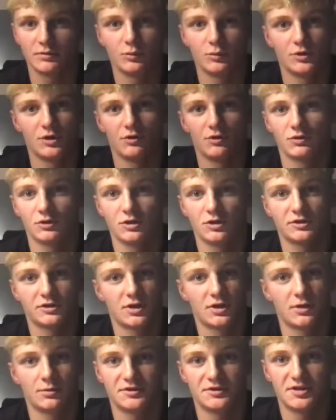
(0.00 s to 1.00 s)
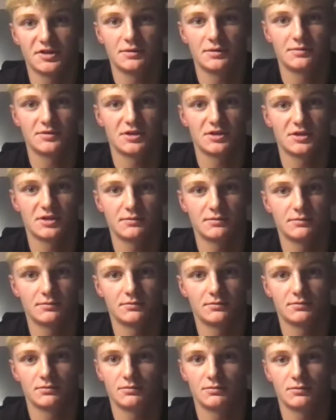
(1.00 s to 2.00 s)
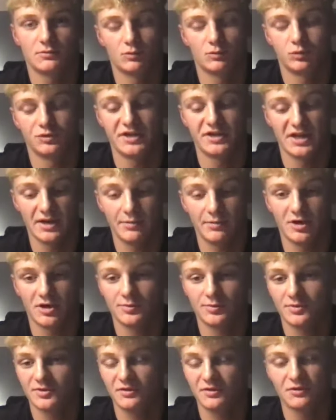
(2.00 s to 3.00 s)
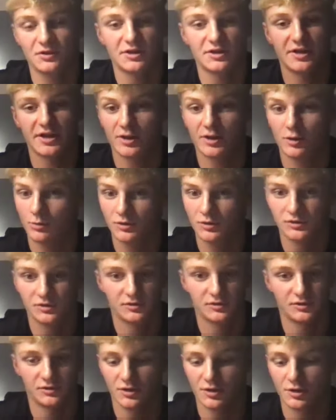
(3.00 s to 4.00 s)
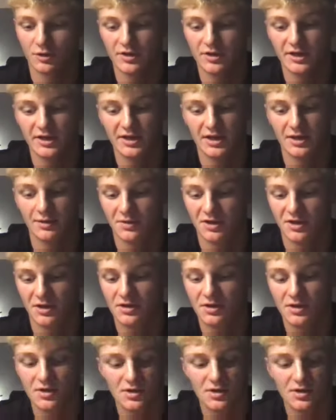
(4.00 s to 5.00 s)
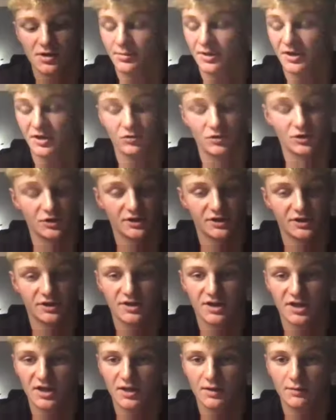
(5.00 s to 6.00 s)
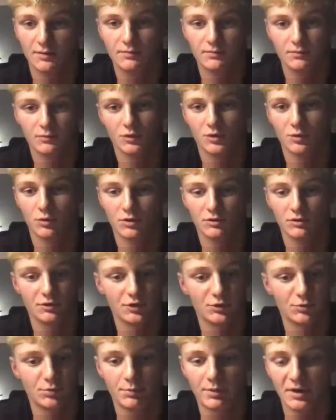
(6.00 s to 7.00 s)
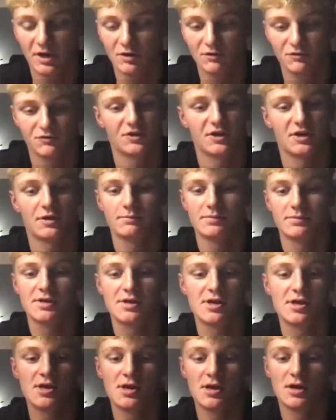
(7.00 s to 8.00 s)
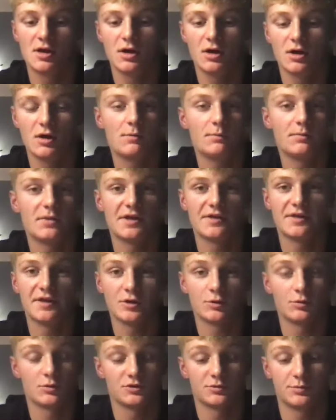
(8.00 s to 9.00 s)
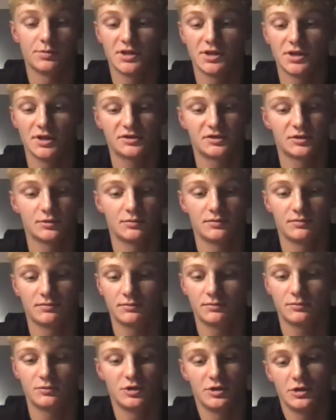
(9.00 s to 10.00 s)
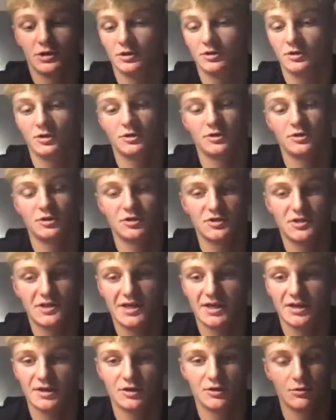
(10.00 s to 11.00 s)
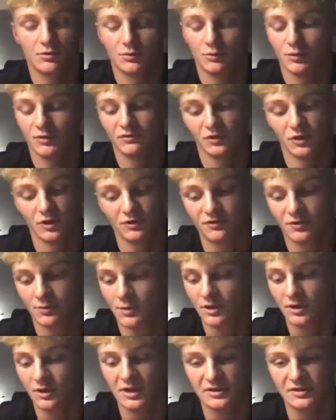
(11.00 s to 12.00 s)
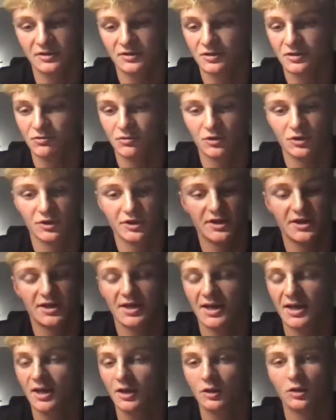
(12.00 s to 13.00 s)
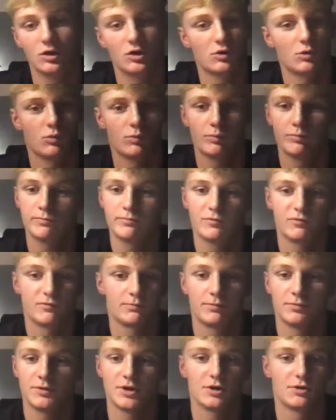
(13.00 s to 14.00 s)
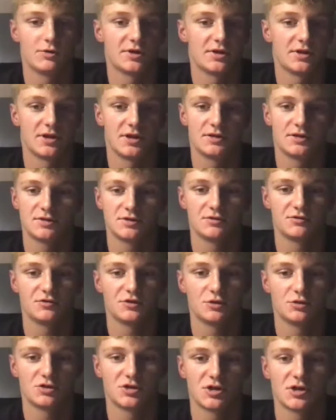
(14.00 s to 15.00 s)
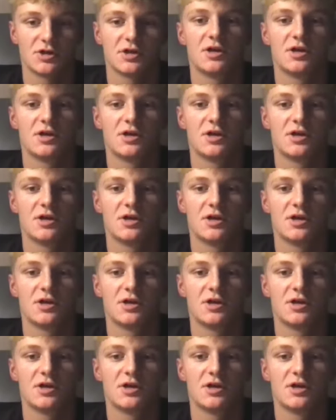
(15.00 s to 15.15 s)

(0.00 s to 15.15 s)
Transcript: overlooked a couple teams, and Danbury specifically, they almost, you know, they came in, played a really good game. We weren't really prepared for them, and they almost beat us. And, you know, you just can't, we've learned from our lessons. You really can't look, you know, into the future.